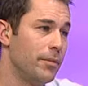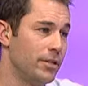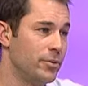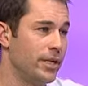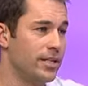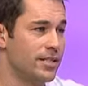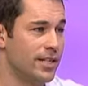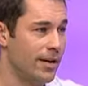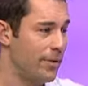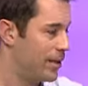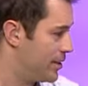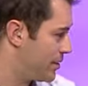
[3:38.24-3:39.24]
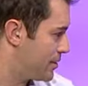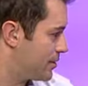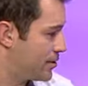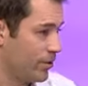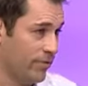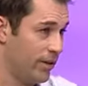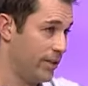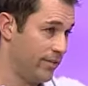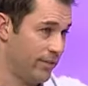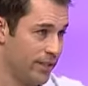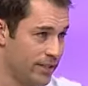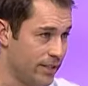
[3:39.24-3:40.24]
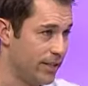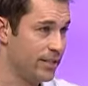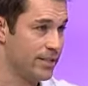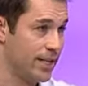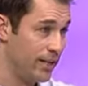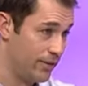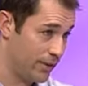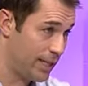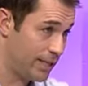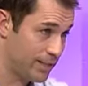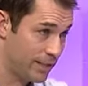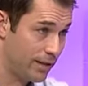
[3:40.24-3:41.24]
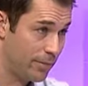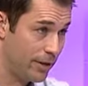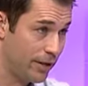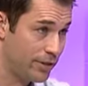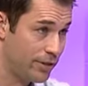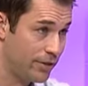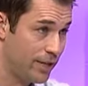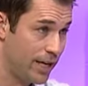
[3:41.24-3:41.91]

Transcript: but as we can see, I mean, there's two very different designs here. You've got that design behind you